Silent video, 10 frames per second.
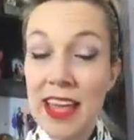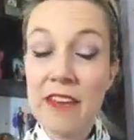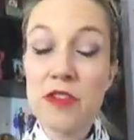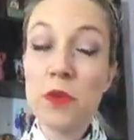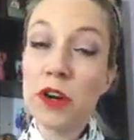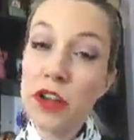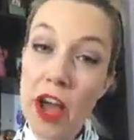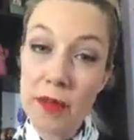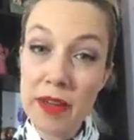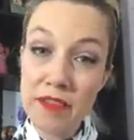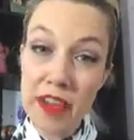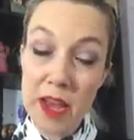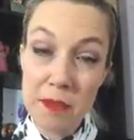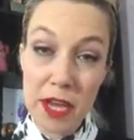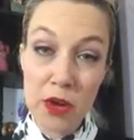If you were not in my
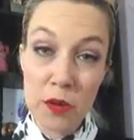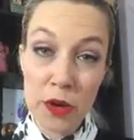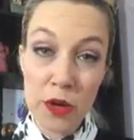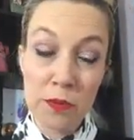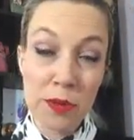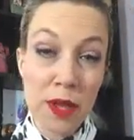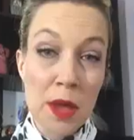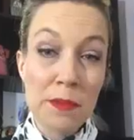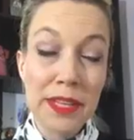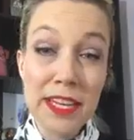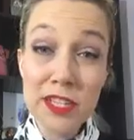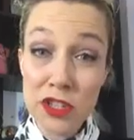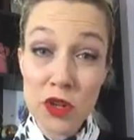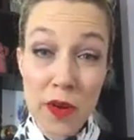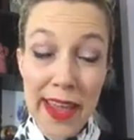VIP group, please
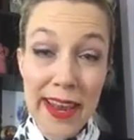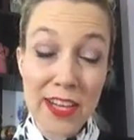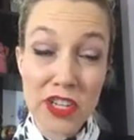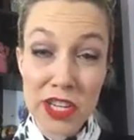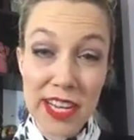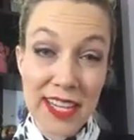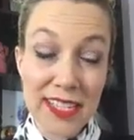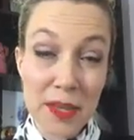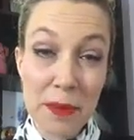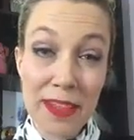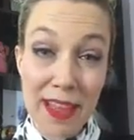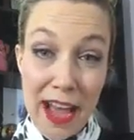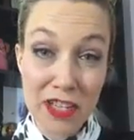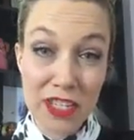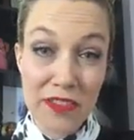join at Shanine's Lip and
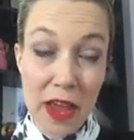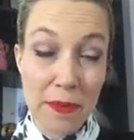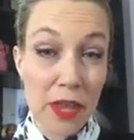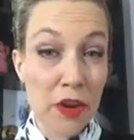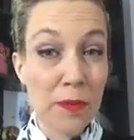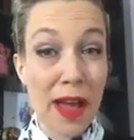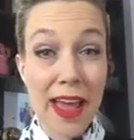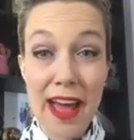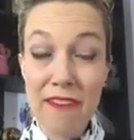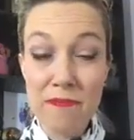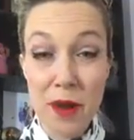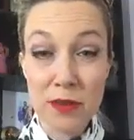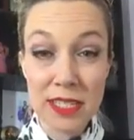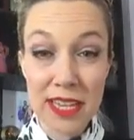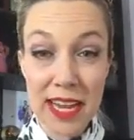Lashes VIP group. I have
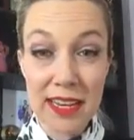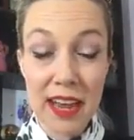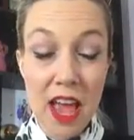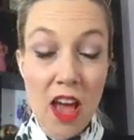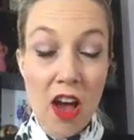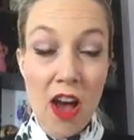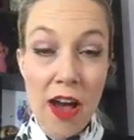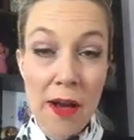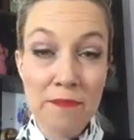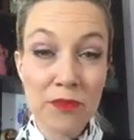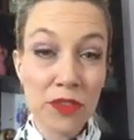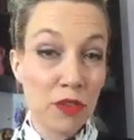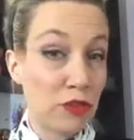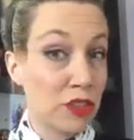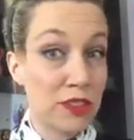posted it.
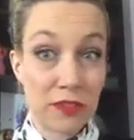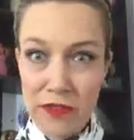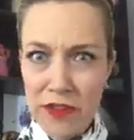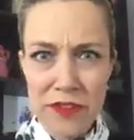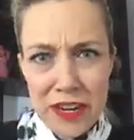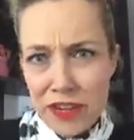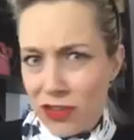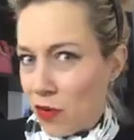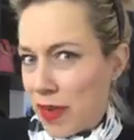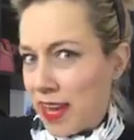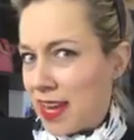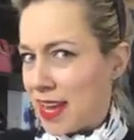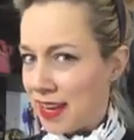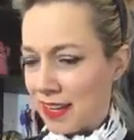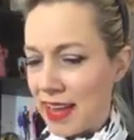So just feel free to join
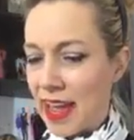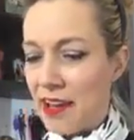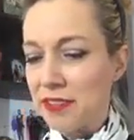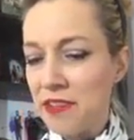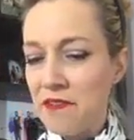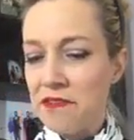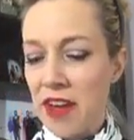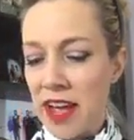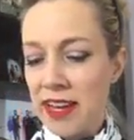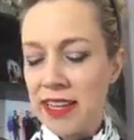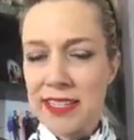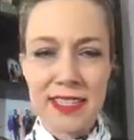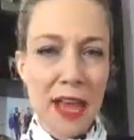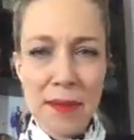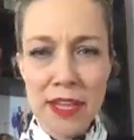and like have some fun. It does
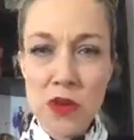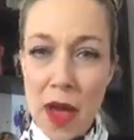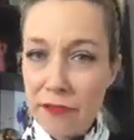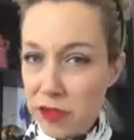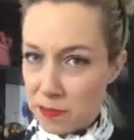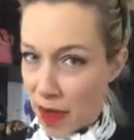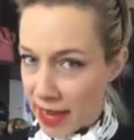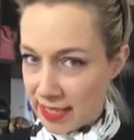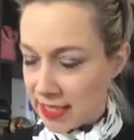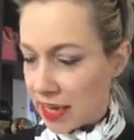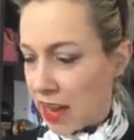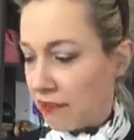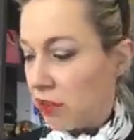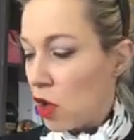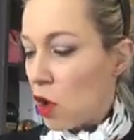not mean you have to buy
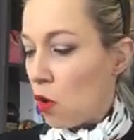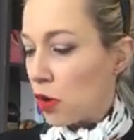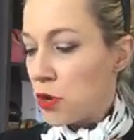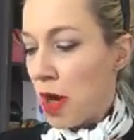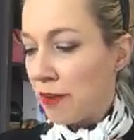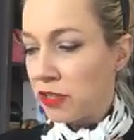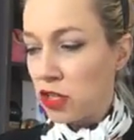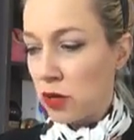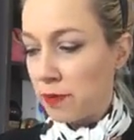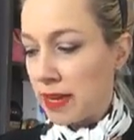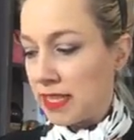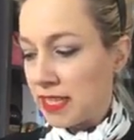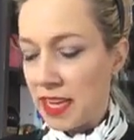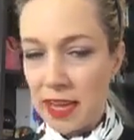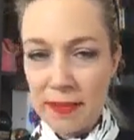stuff or you have to join my
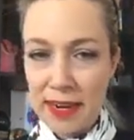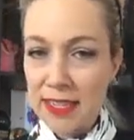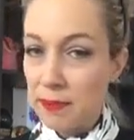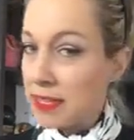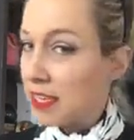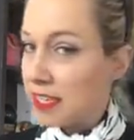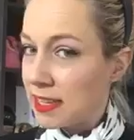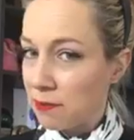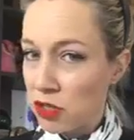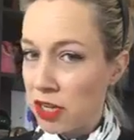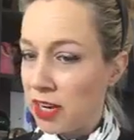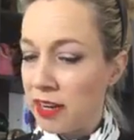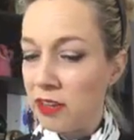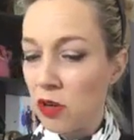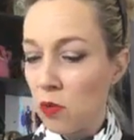team. That is a misconception,
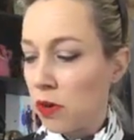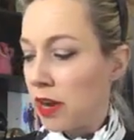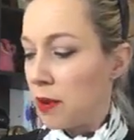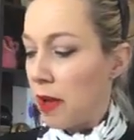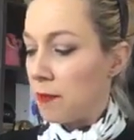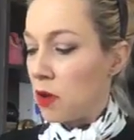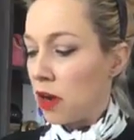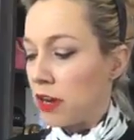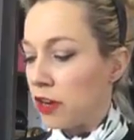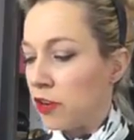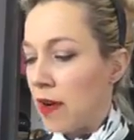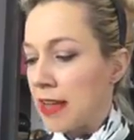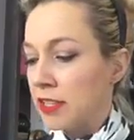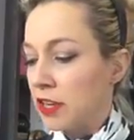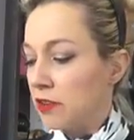and don't worry, I'm not going to
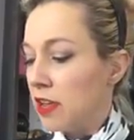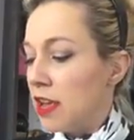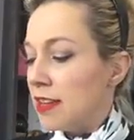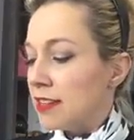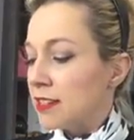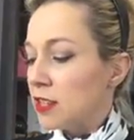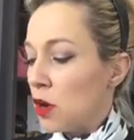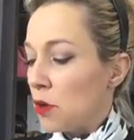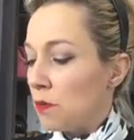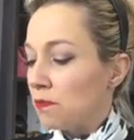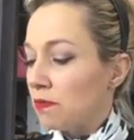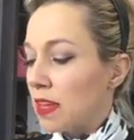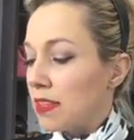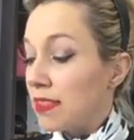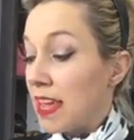harass you. So,
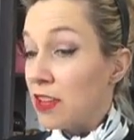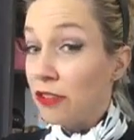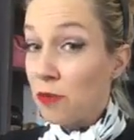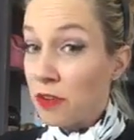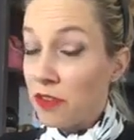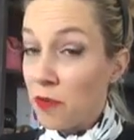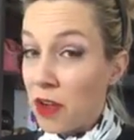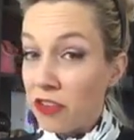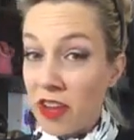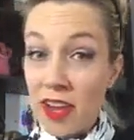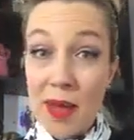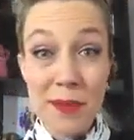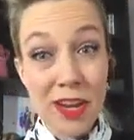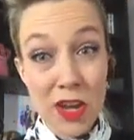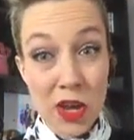thank you so much for watching.
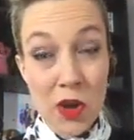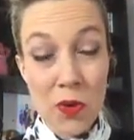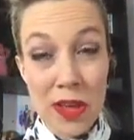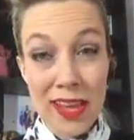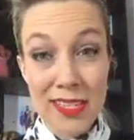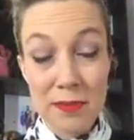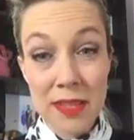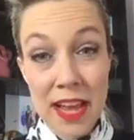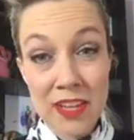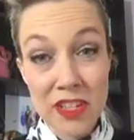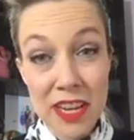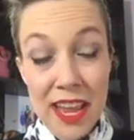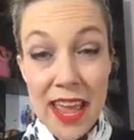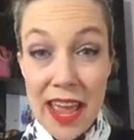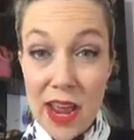I'm going to go and get some lunch,
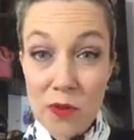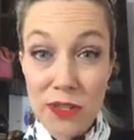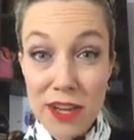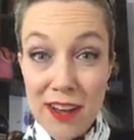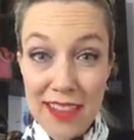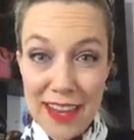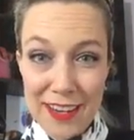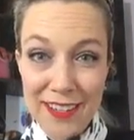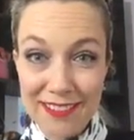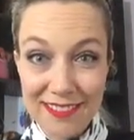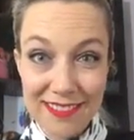and we'll talk later.